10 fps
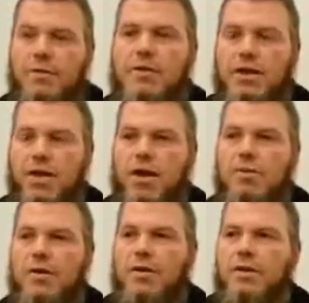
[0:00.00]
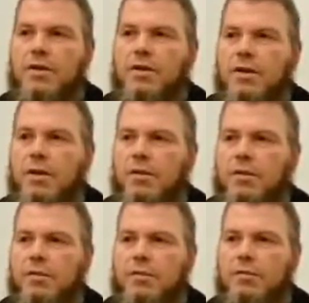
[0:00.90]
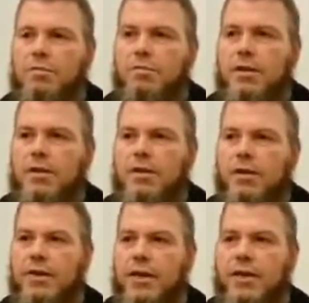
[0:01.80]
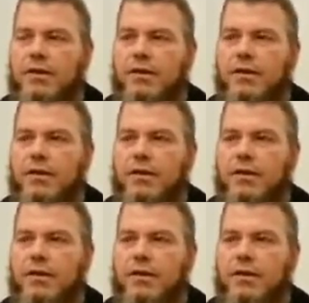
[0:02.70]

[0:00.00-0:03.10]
I was in the army, military and that,